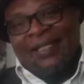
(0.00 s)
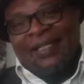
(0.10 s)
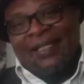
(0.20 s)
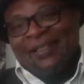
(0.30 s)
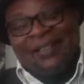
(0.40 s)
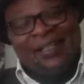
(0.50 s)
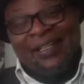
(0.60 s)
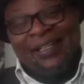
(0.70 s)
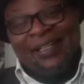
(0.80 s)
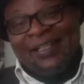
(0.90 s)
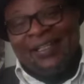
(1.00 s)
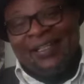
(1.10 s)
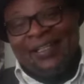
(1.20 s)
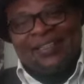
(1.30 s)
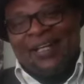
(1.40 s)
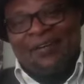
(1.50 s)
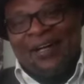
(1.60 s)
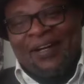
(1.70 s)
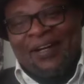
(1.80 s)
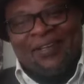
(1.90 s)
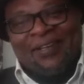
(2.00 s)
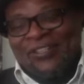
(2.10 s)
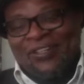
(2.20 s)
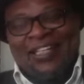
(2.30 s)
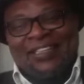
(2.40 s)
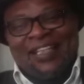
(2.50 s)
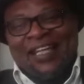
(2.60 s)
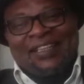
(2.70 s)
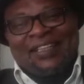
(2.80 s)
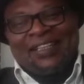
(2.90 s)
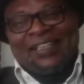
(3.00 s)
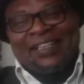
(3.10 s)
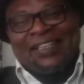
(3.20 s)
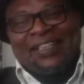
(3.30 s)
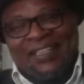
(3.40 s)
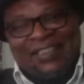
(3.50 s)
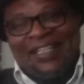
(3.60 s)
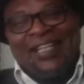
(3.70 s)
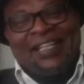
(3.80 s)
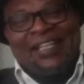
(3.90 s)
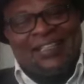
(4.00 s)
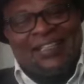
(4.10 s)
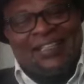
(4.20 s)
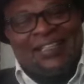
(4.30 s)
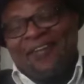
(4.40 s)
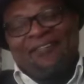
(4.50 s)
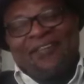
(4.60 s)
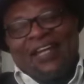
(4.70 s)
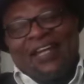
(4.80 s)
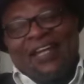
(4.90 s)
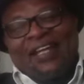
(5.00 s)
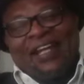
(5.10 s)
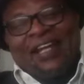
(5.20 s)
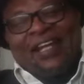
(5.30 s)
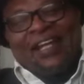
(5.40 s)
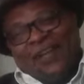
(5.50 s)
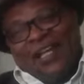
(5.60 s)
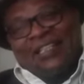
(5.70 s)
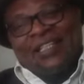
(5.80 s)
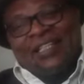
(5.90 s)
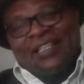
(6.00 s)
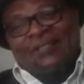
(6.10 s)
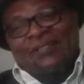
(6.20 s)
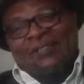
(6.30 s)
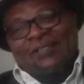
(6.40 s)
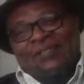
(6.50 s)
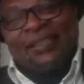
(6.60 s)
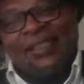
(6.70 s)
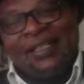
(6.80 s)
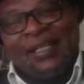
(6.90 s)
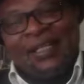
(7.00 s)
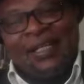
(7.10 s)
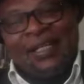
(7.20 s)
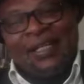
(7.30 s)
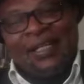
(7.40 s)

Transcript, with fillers: And Yes, I, I was so excited. Then I said, Yes, finally one of us has made it.